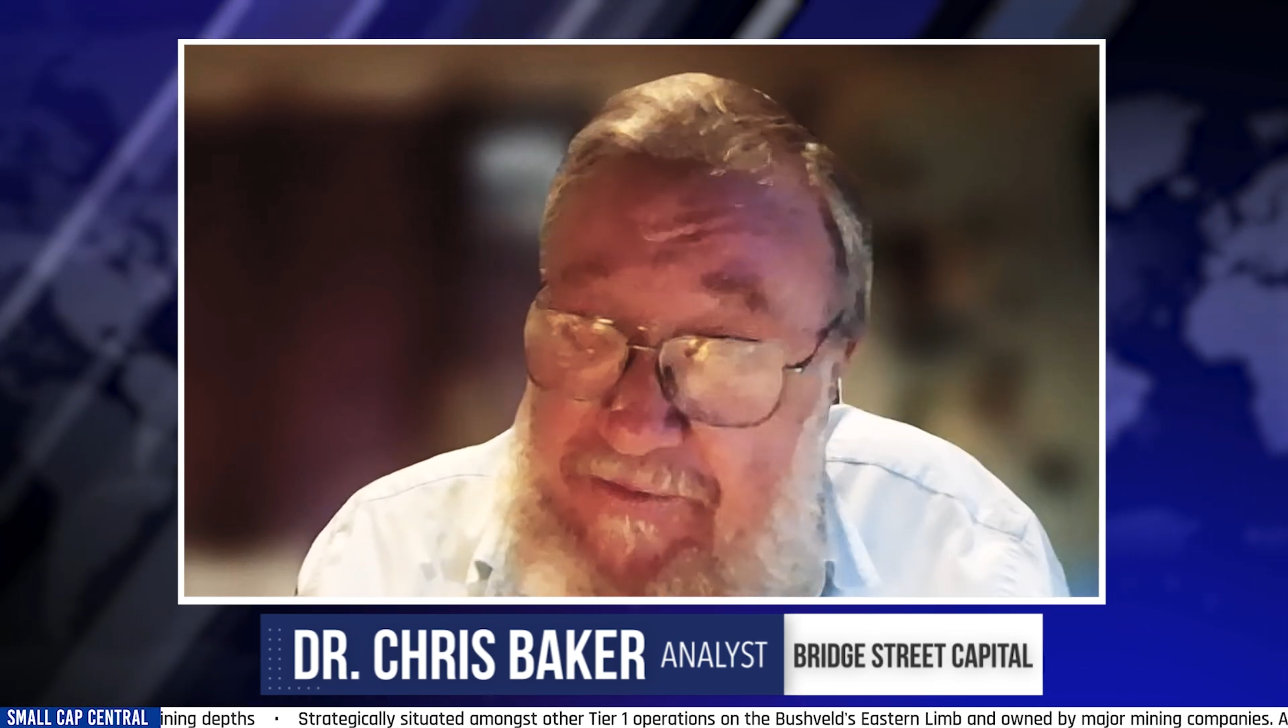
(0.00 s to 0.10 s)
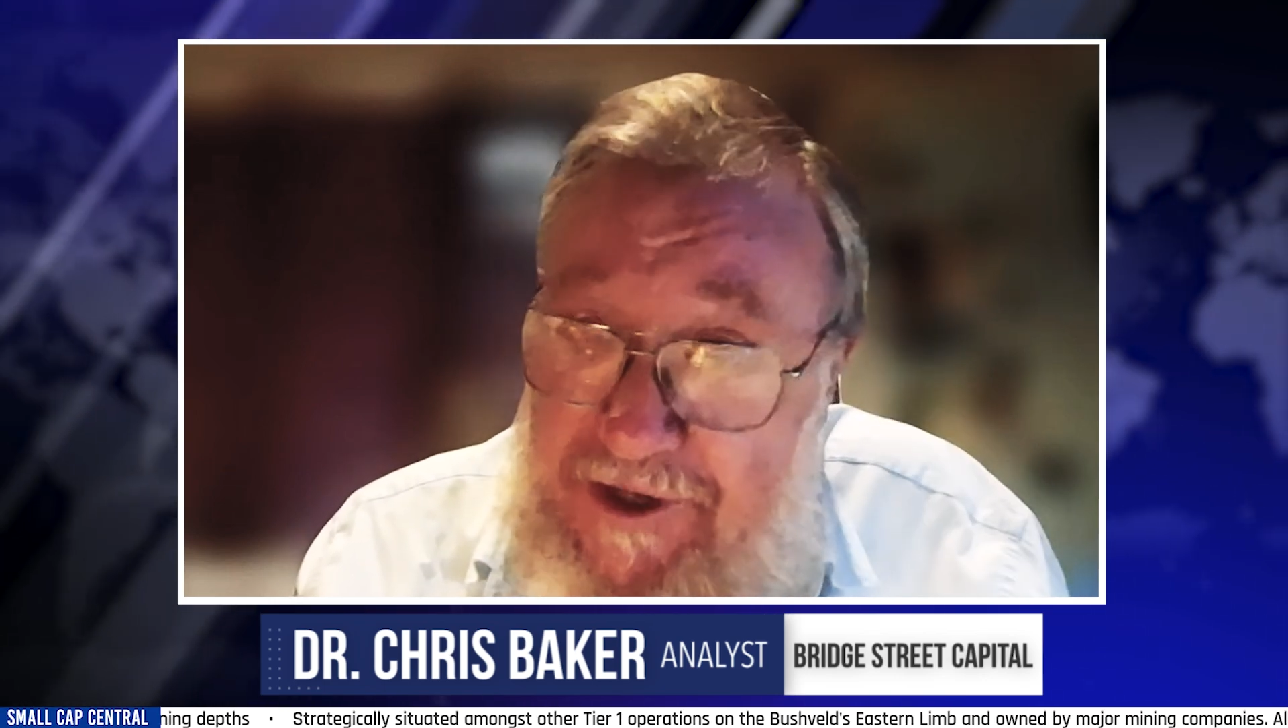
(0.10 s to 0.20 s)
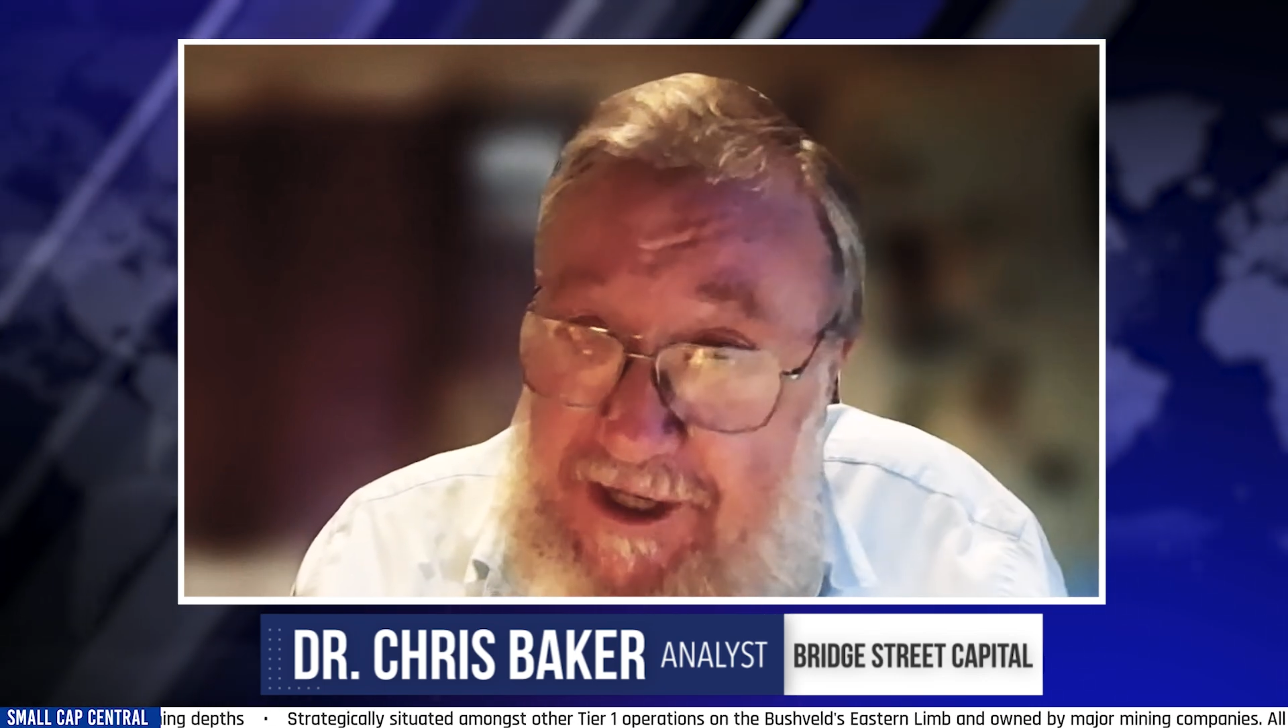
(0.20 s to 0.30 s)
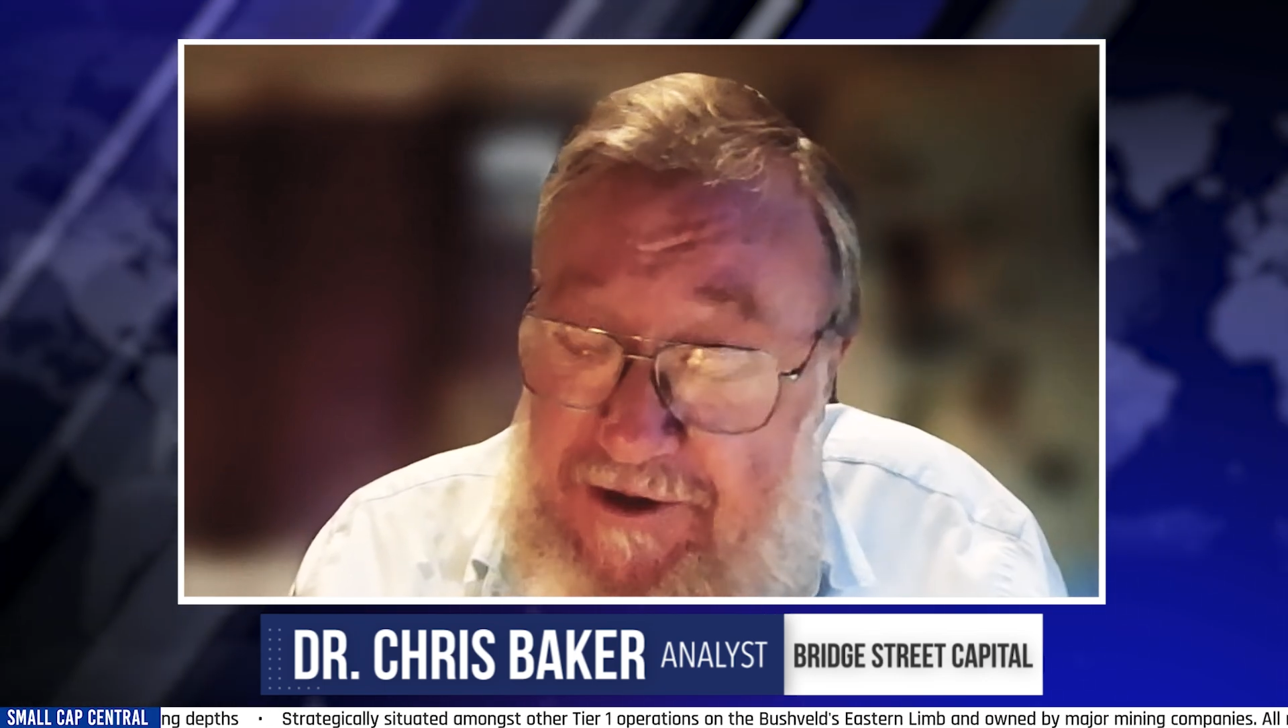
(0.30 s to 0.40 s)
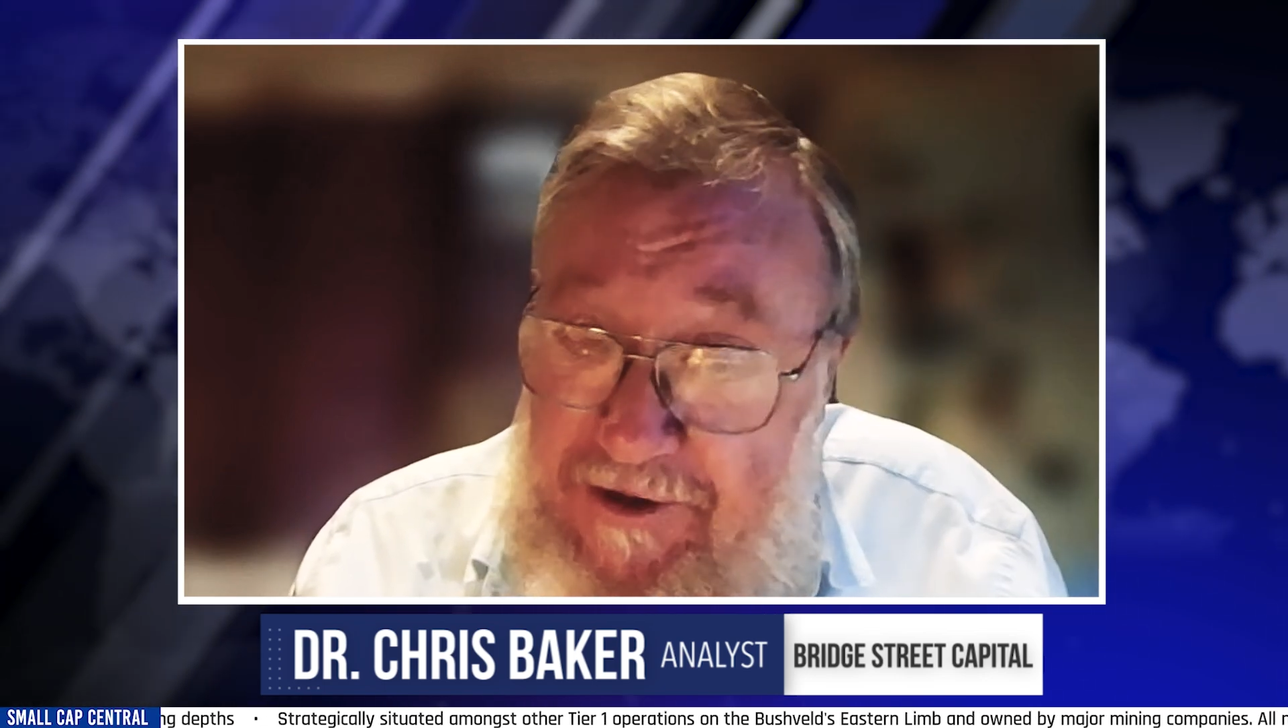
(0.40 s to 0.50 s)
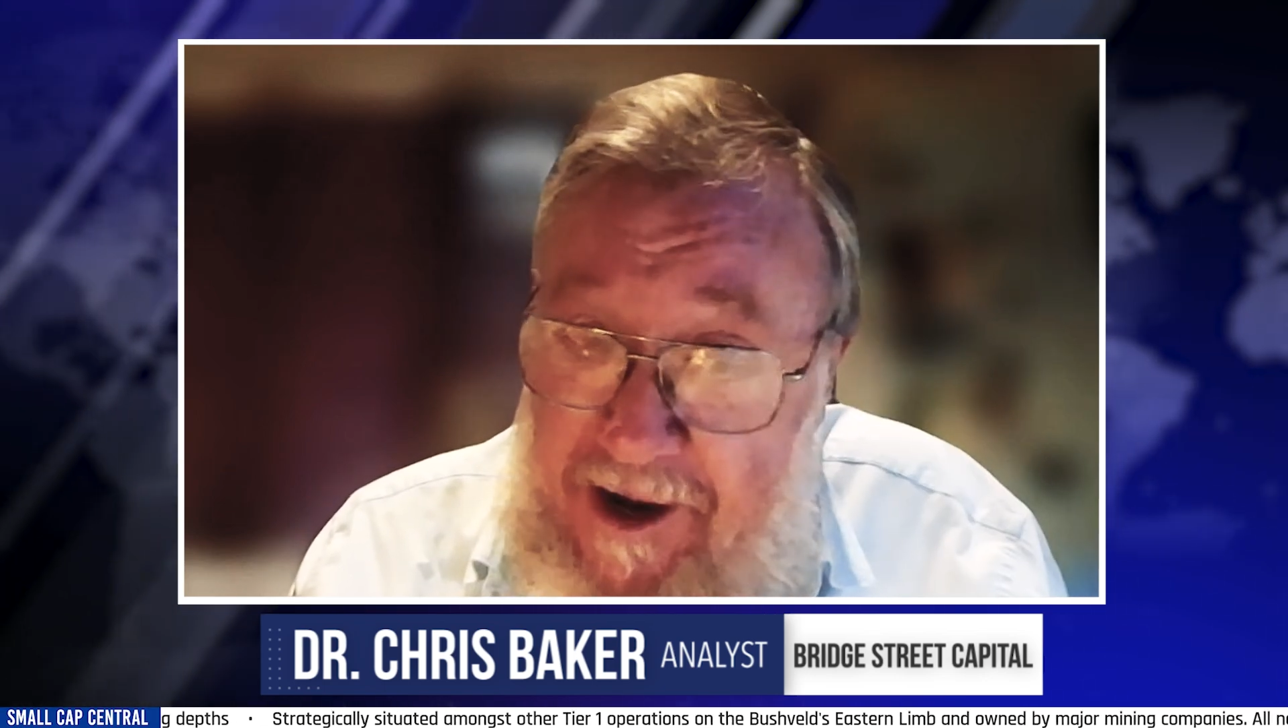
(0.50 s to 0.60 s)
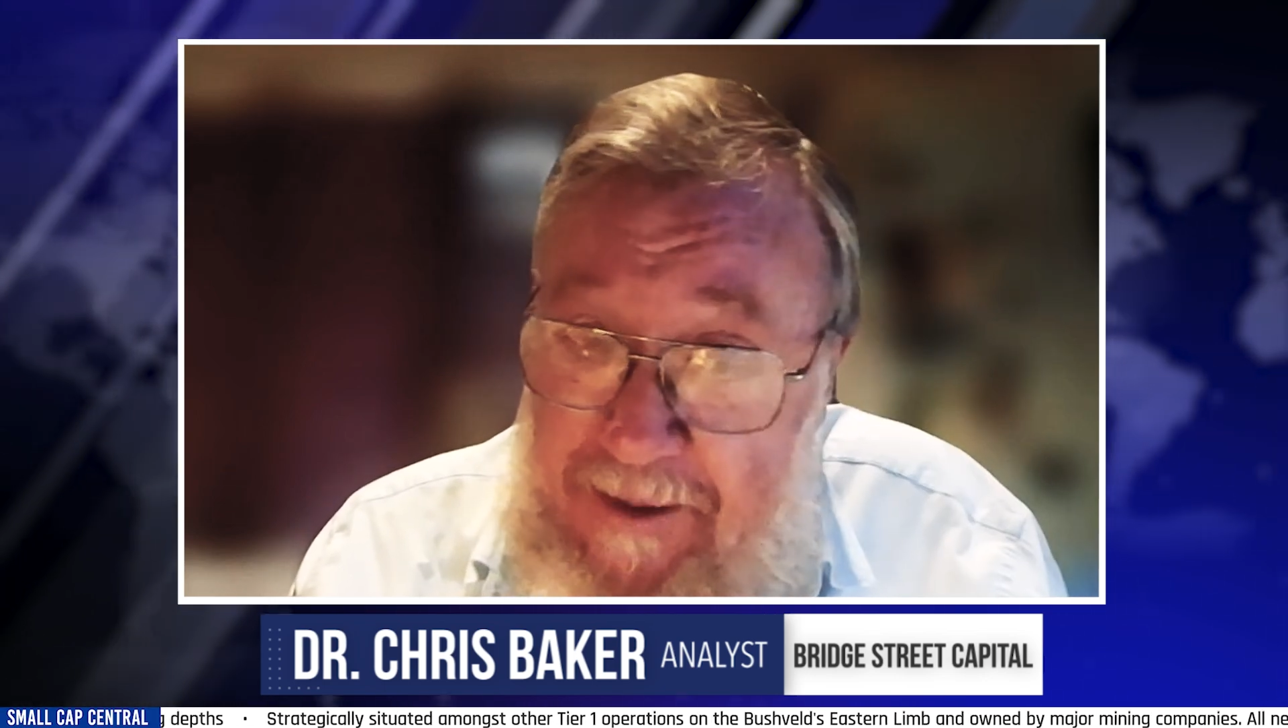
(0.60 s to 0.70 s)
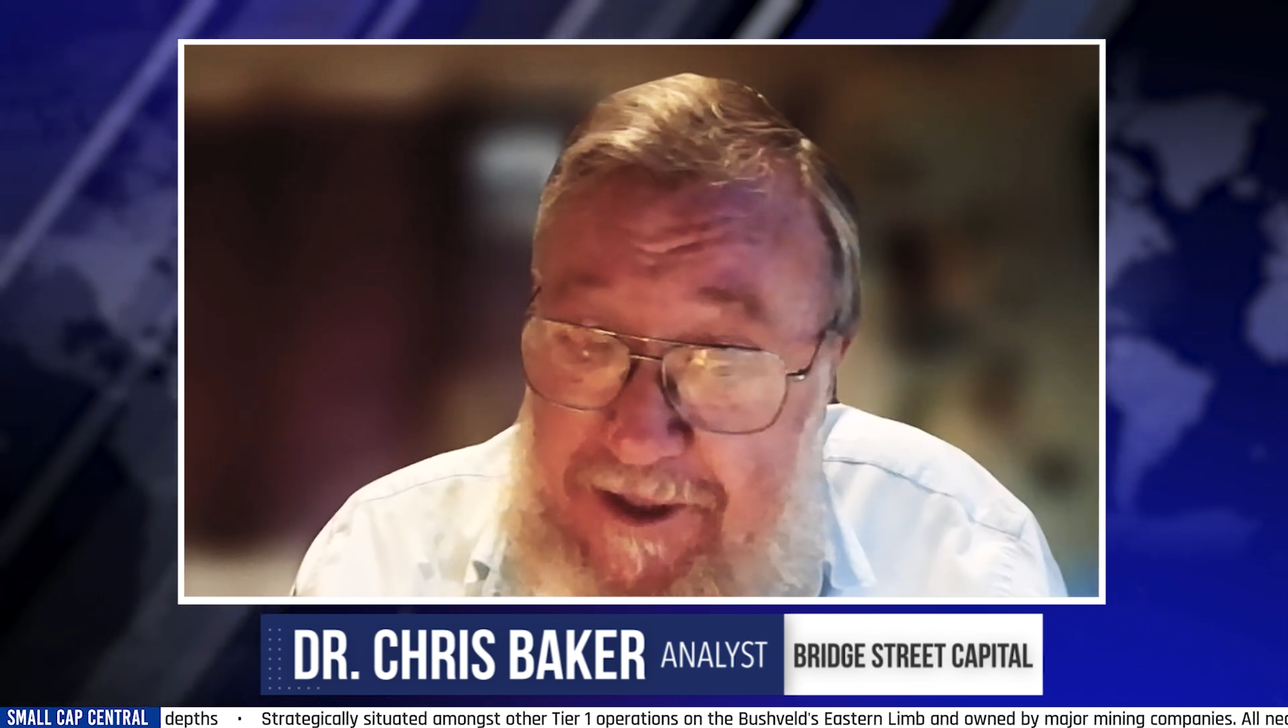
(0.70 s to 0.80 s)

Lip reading: 6 grams.